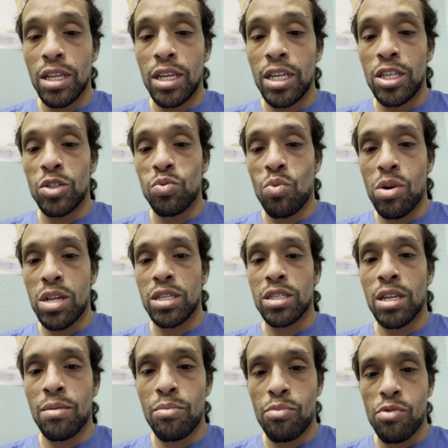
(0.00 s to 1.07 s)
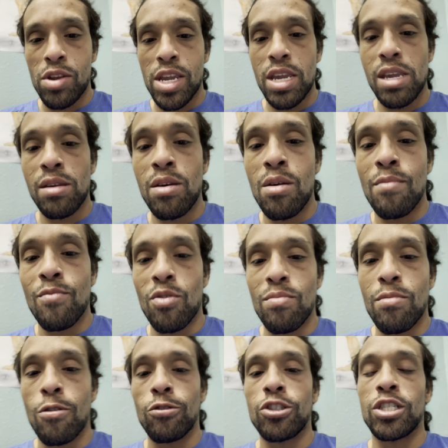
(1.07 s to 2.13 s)
each one is going to bring more
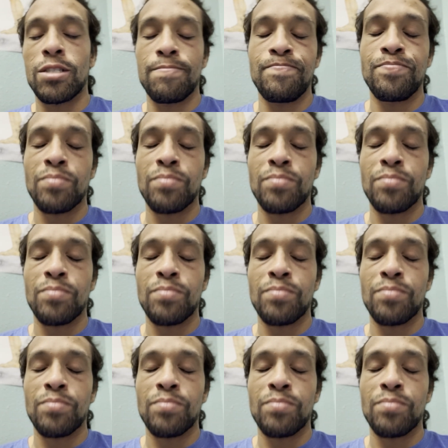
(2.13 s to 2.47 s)
motion